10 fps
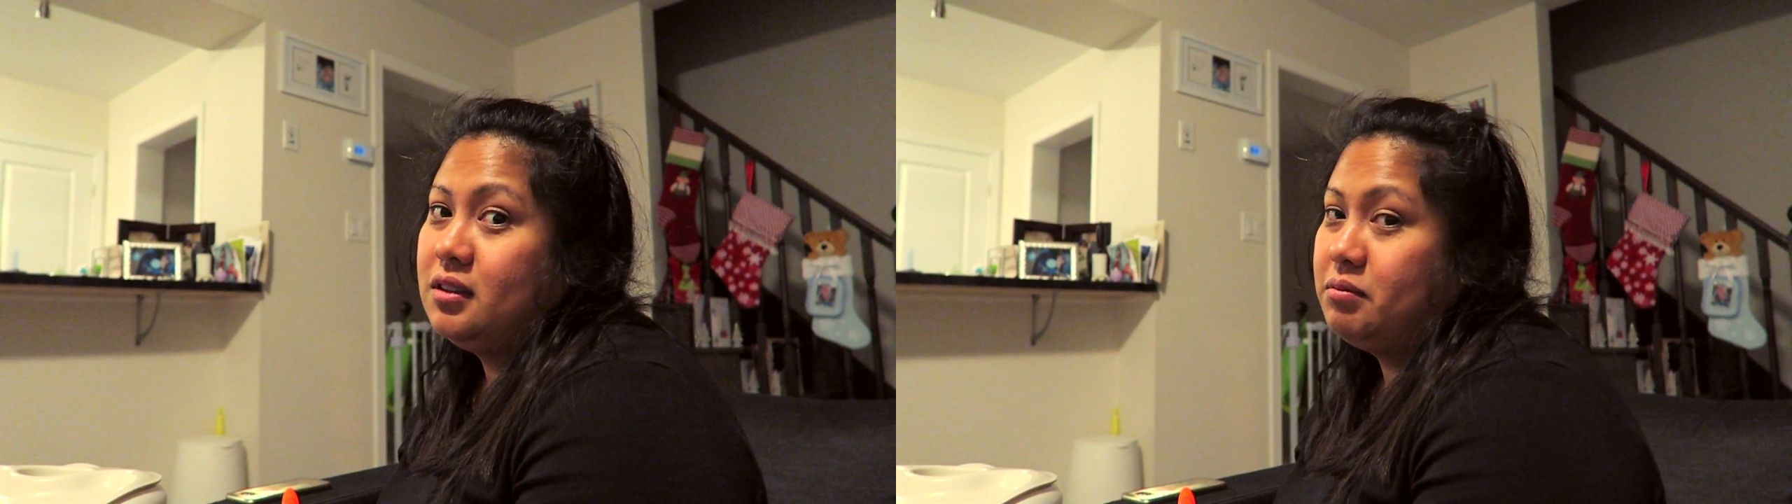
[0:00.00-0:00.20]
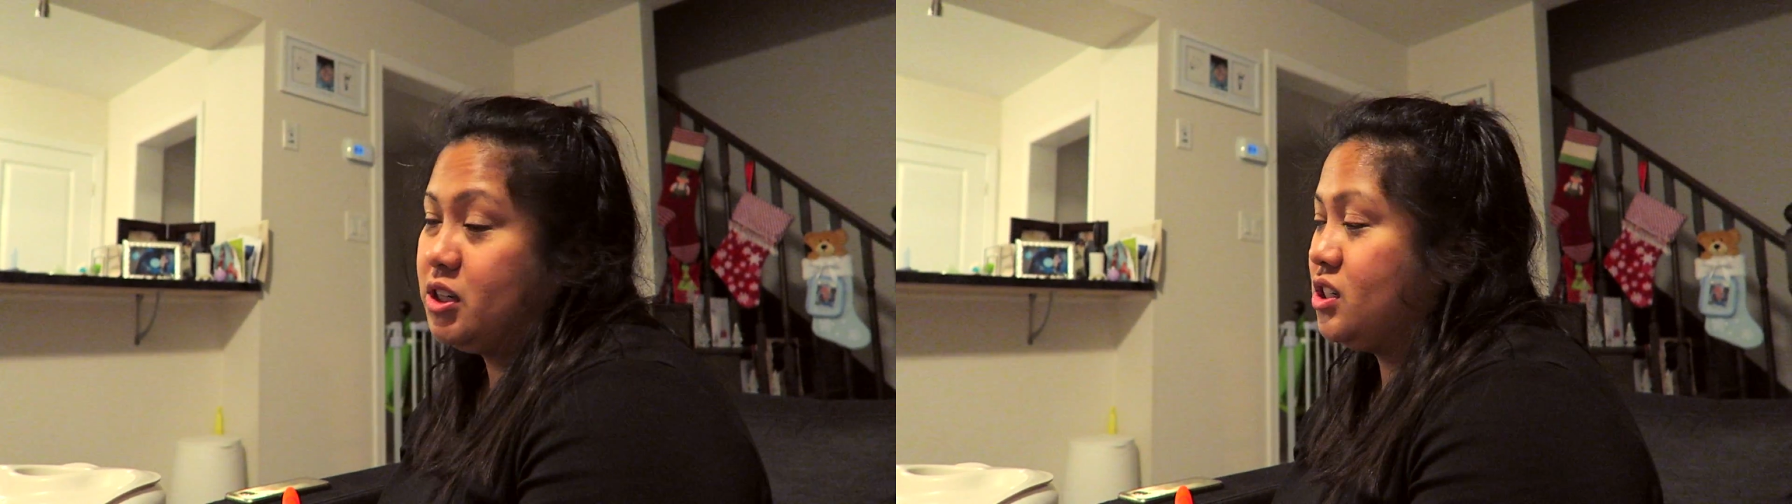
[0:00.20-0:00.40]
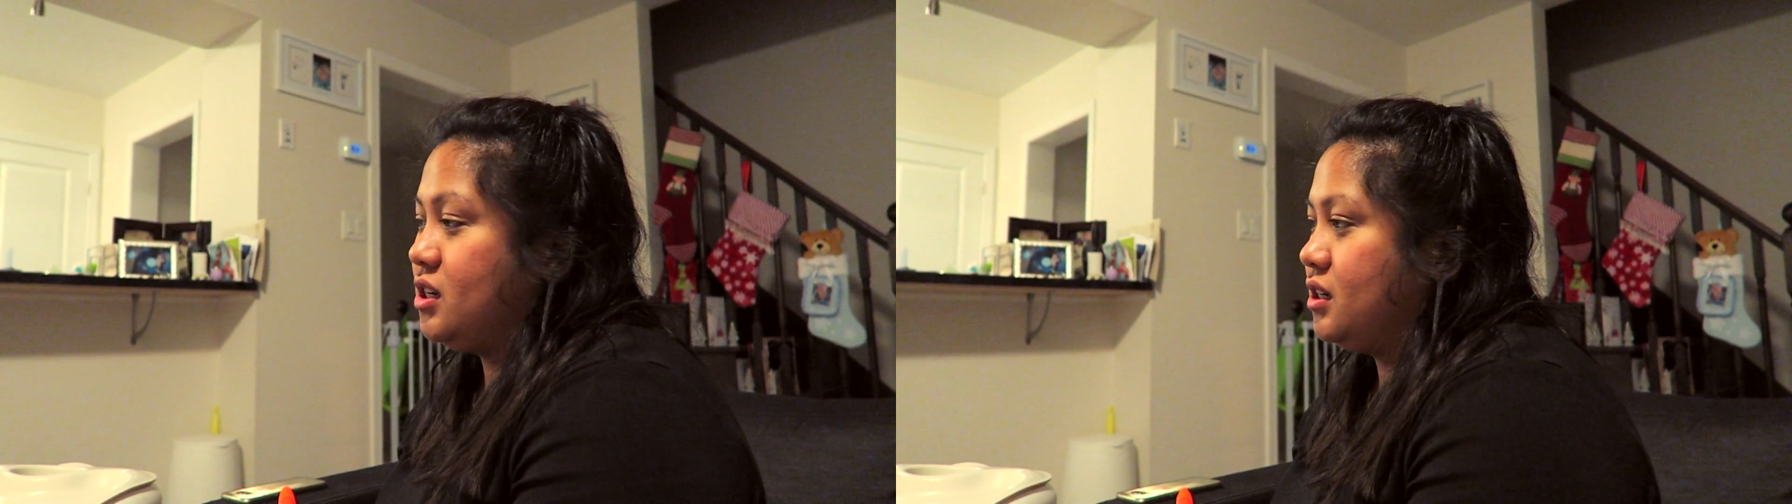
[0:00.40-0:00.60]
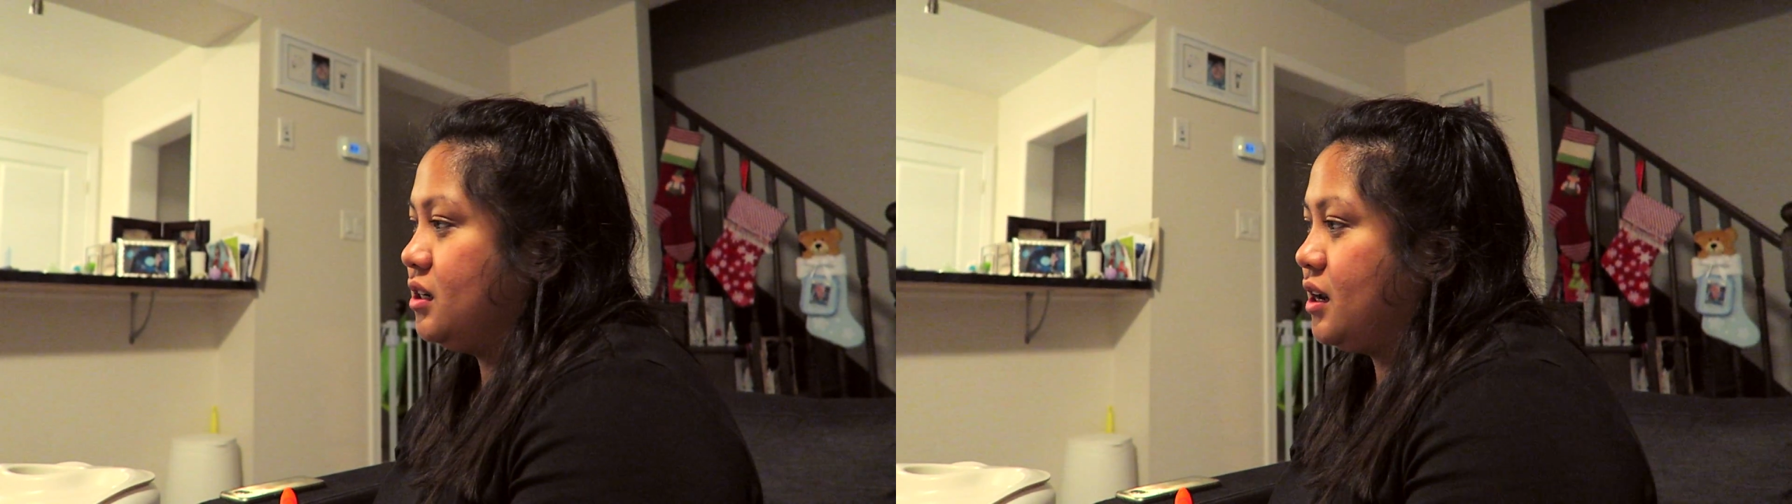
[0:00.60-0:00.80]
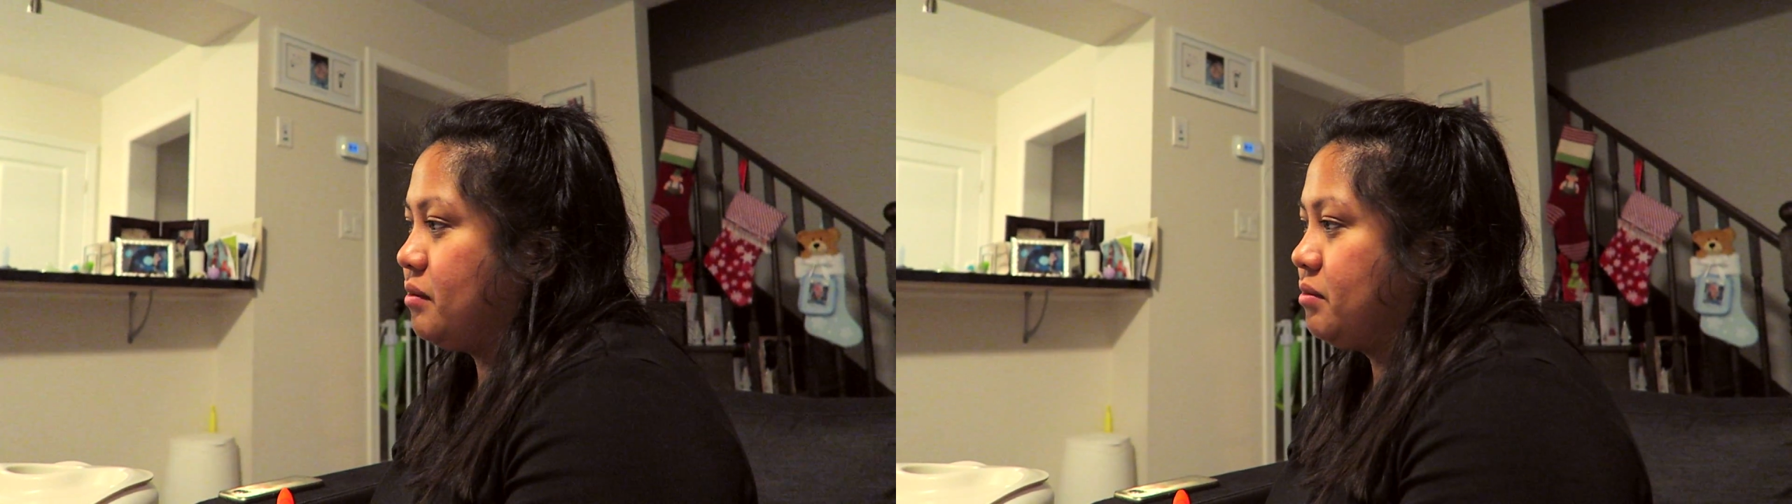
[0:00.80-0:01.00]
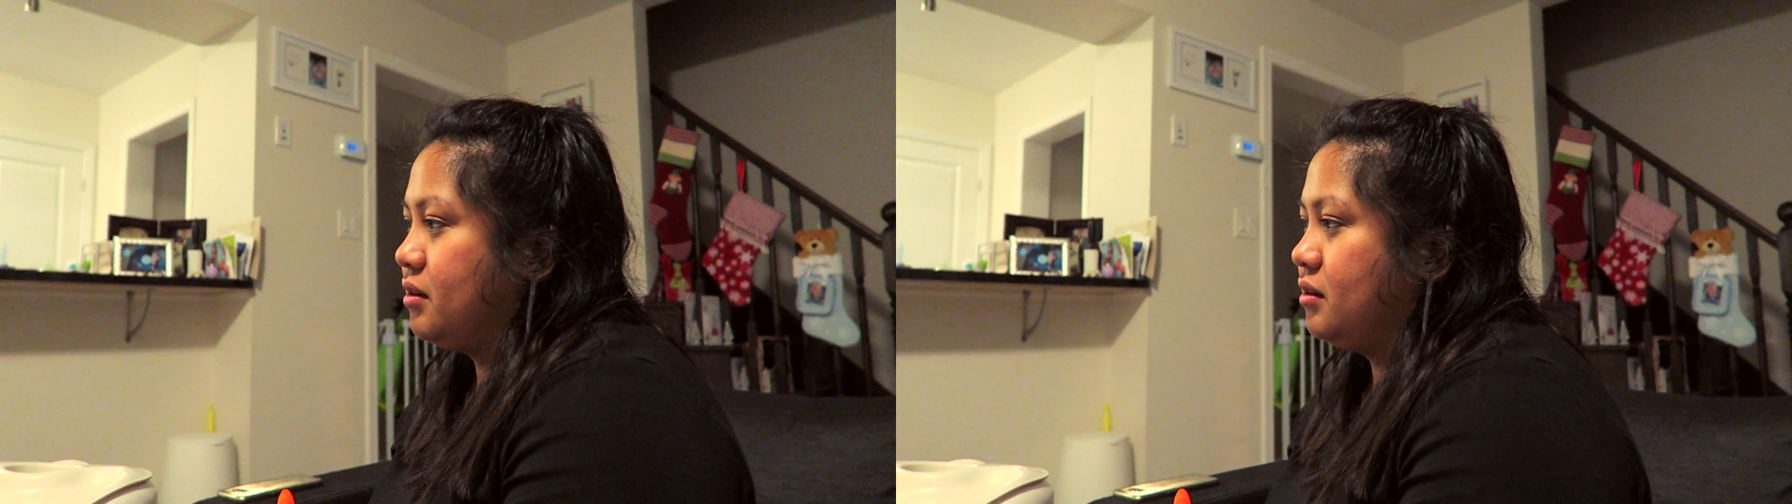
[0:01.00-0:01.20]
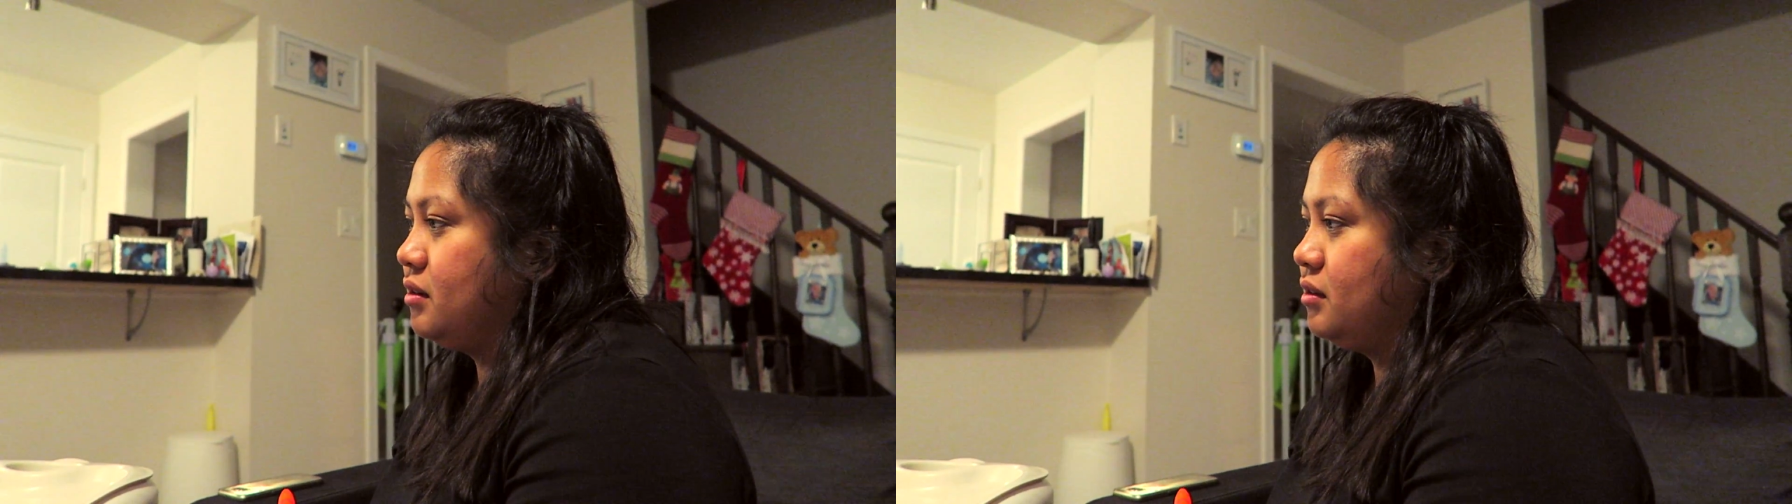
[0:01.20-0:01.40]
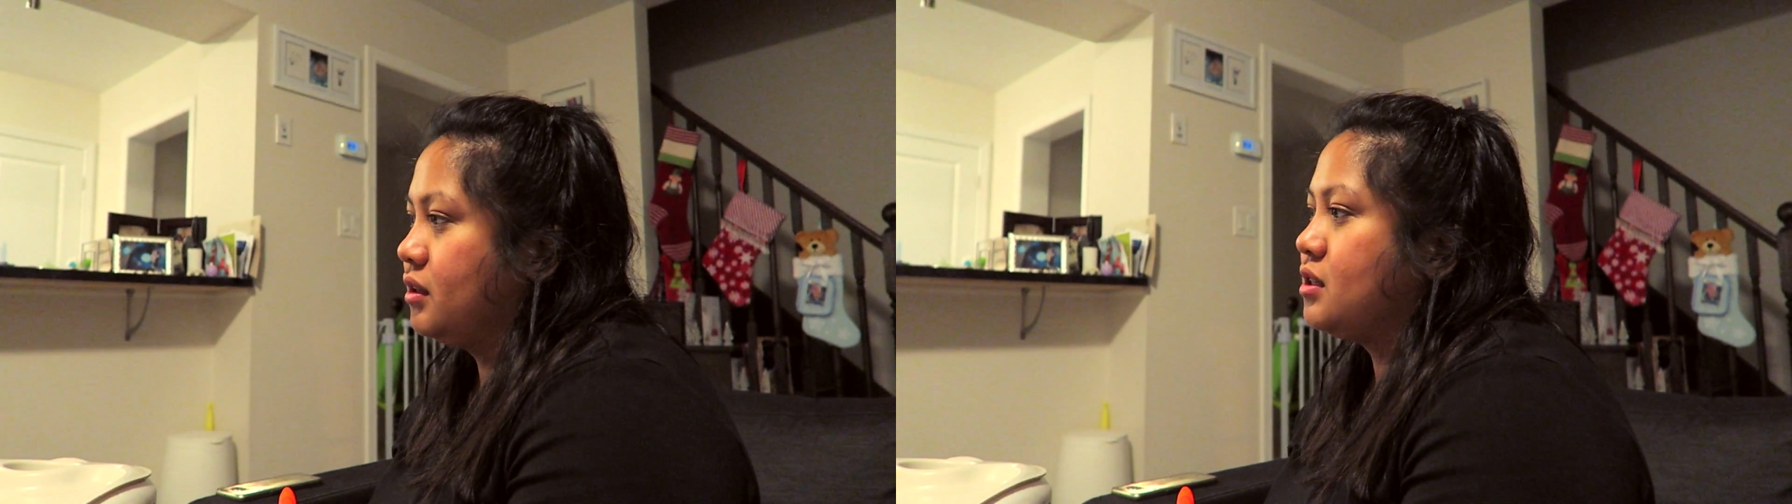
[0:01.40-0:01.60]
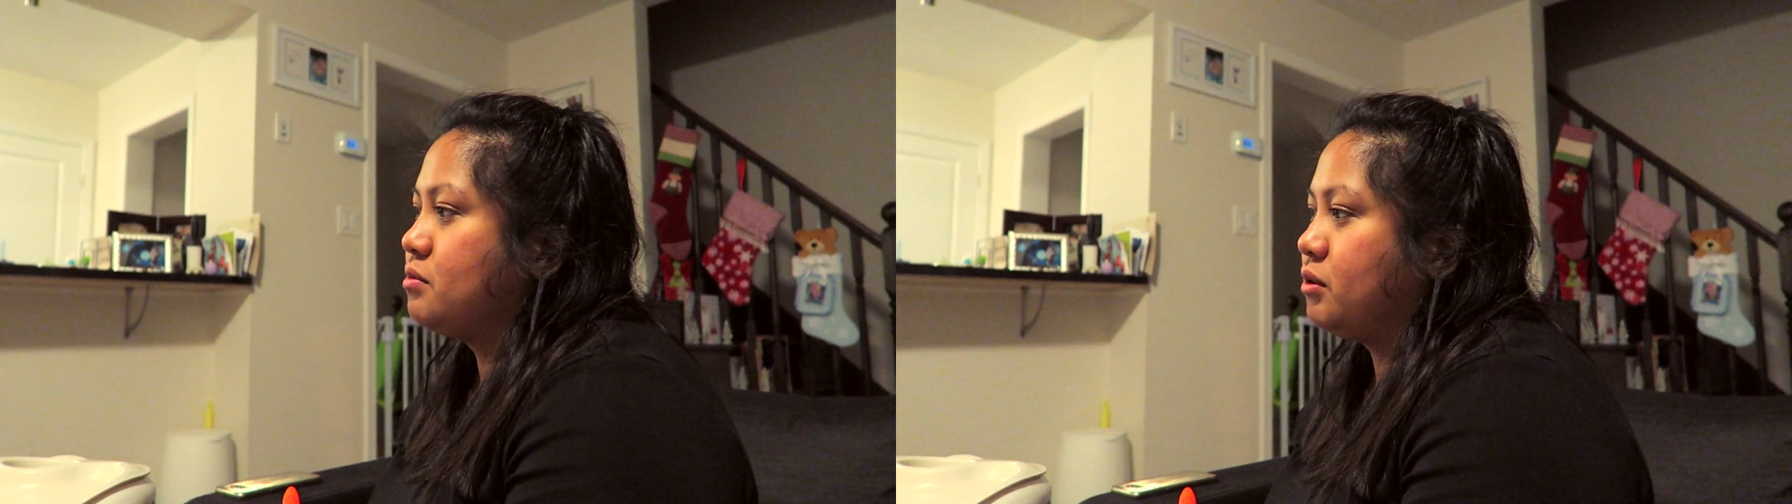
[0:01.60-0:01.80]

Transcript: much needed nap. Look at